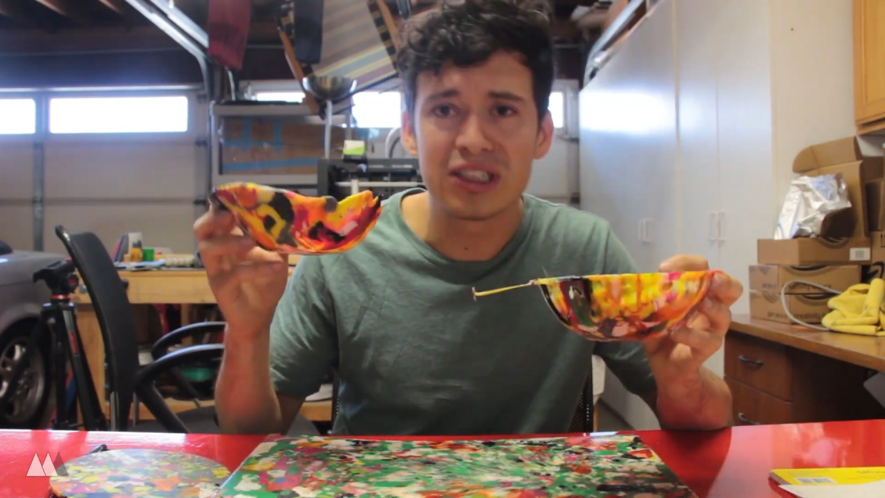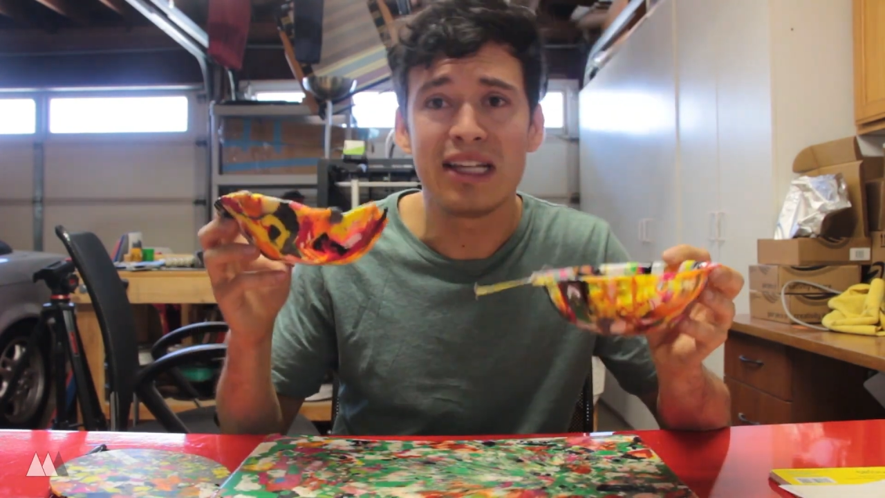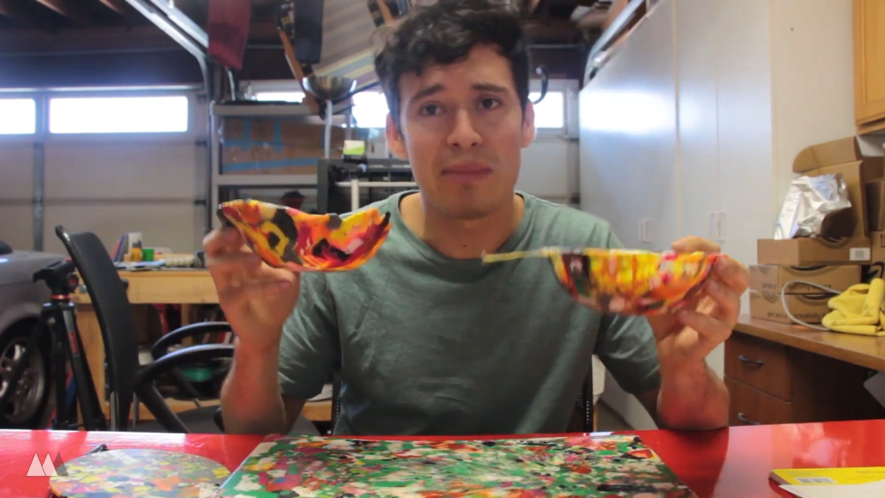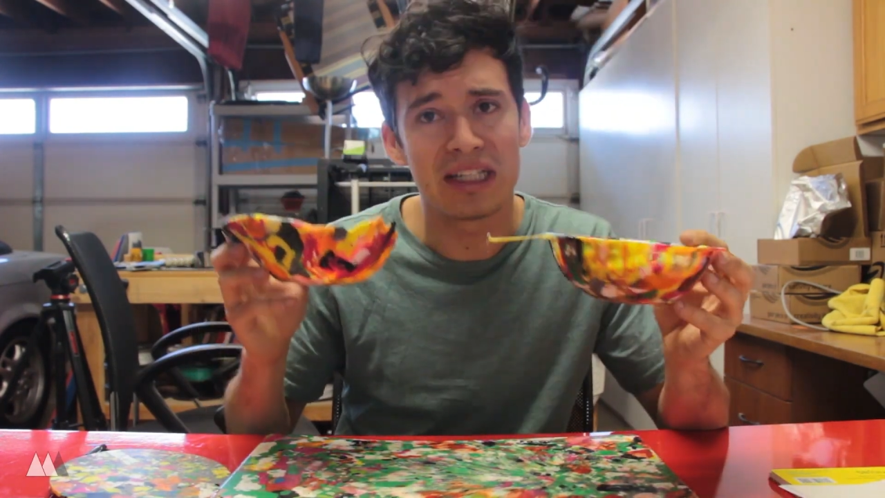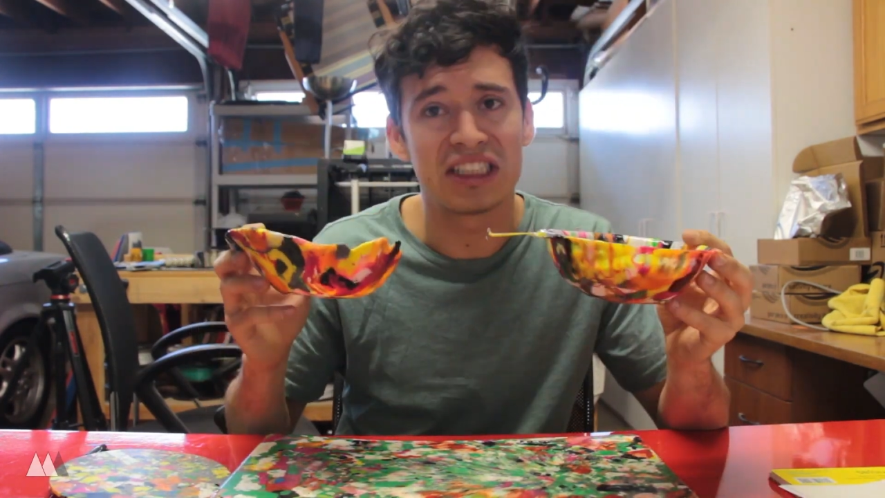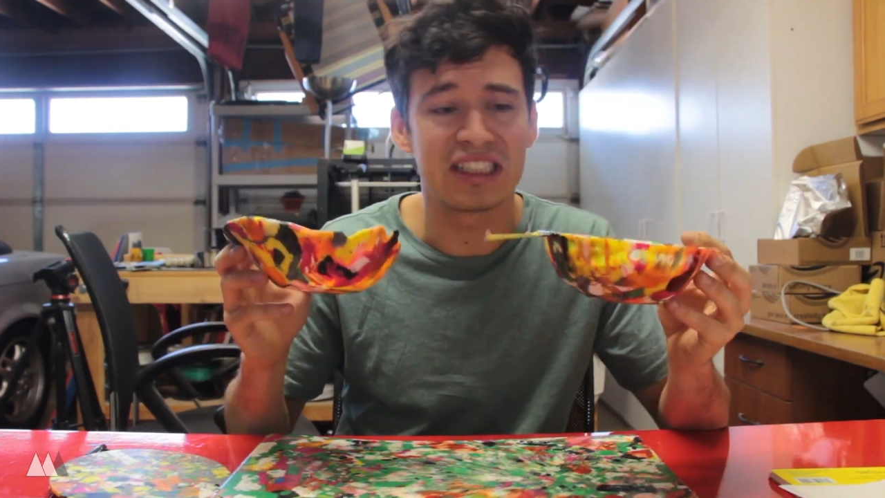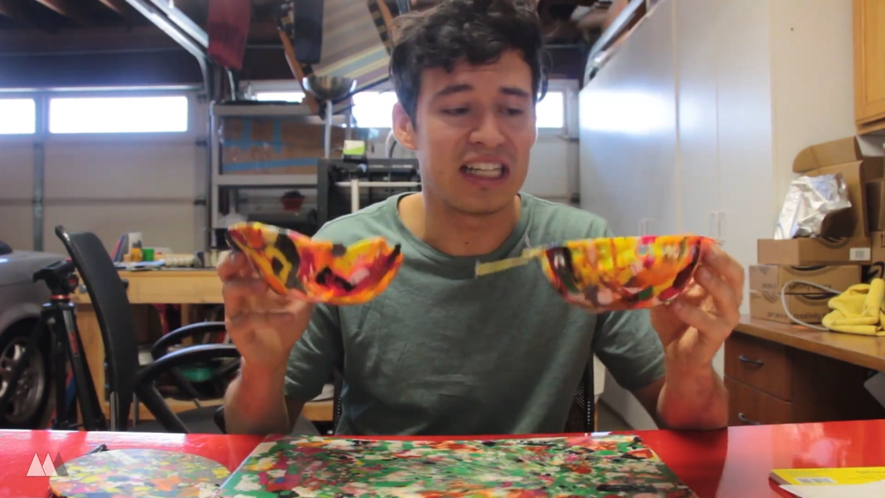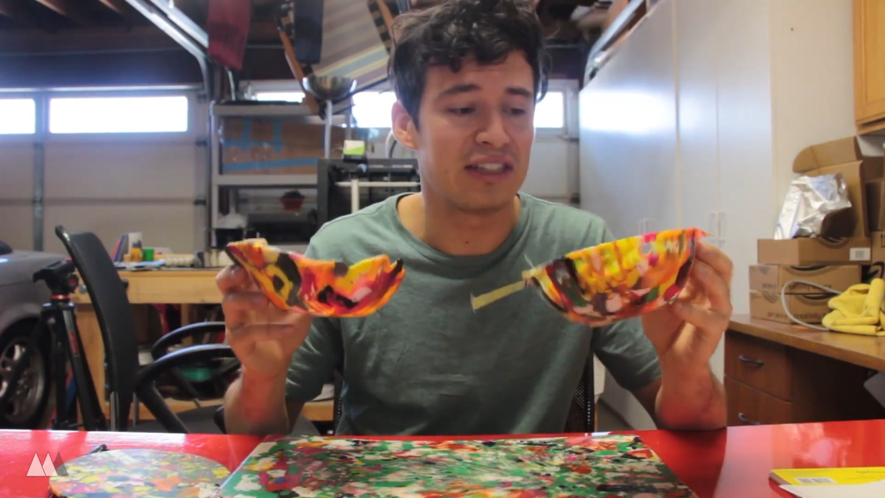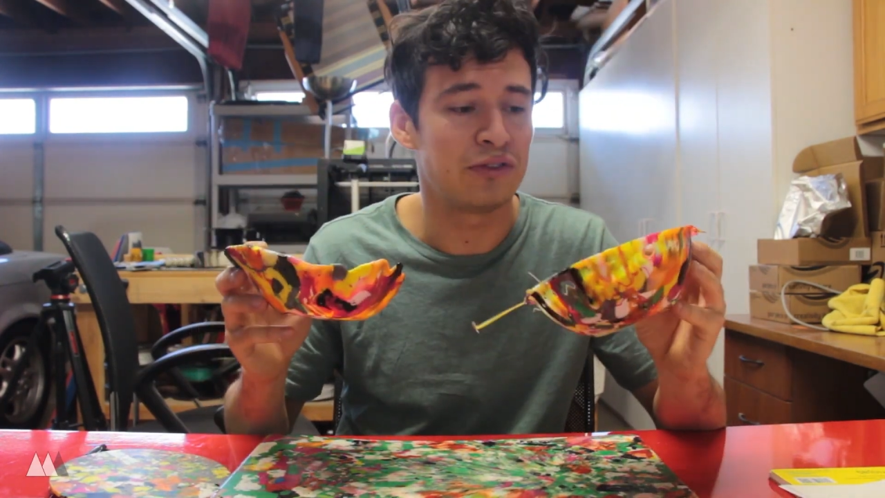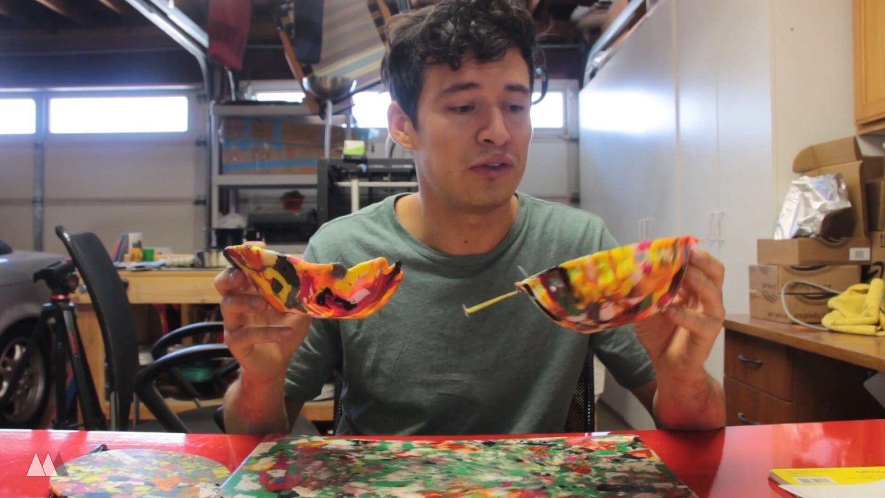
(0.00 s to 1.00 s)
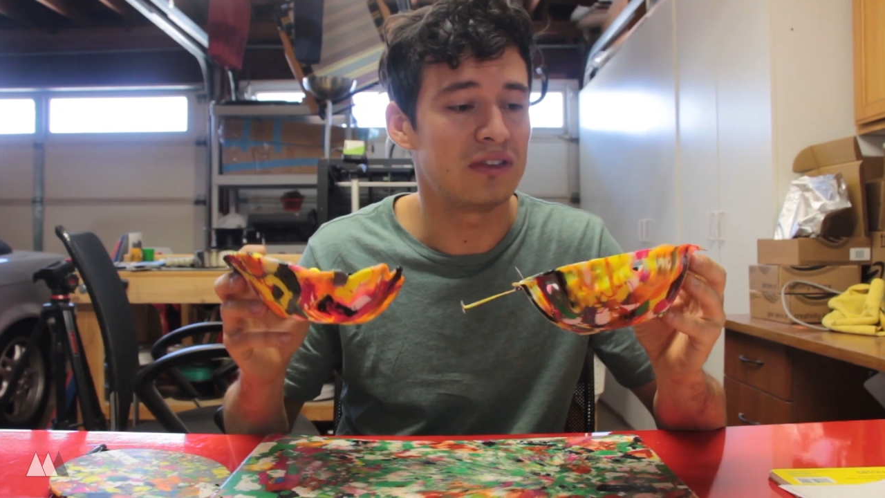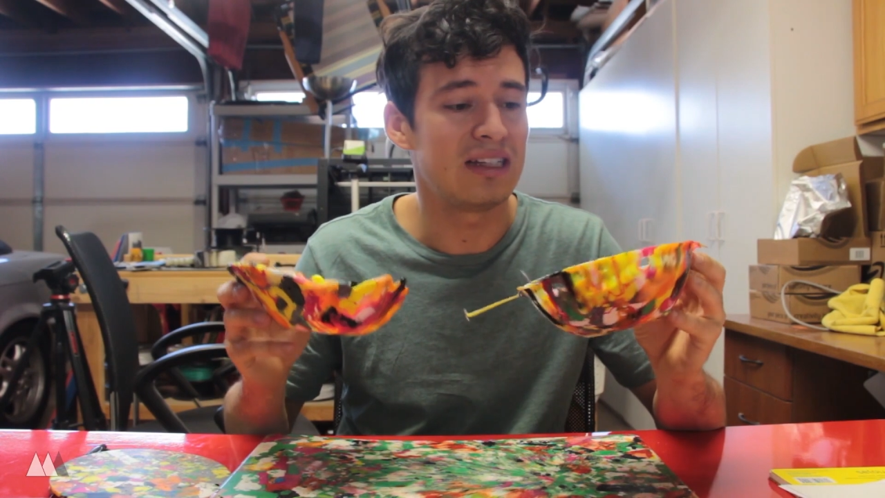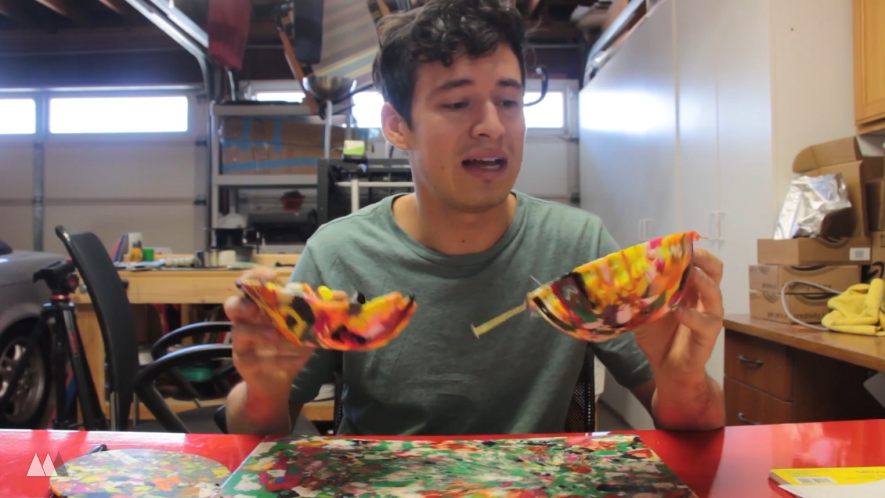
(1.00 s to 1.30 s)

semi-successful.